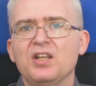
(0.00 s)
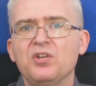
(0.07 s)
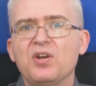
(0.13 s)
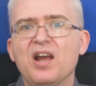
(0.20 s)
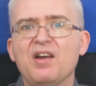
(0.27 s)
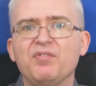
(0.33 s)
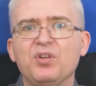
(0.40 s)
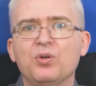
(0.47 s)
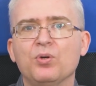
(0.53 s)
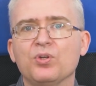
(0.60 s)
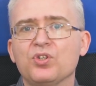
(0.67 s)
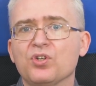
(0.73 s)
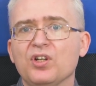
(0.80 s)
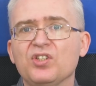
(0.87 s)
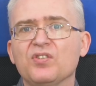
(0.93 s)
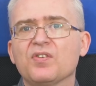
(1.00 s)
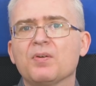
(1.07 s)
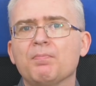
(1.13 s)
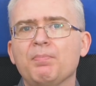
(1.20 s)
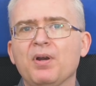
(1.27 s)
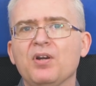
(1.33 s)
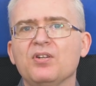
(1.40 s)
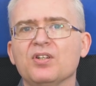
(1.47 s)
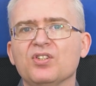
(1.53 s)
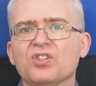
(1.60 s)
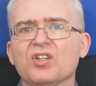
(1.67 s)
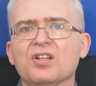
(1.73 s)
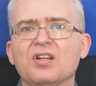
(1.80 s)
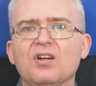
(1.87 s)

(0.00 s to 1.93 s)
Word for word: You have your choice of components and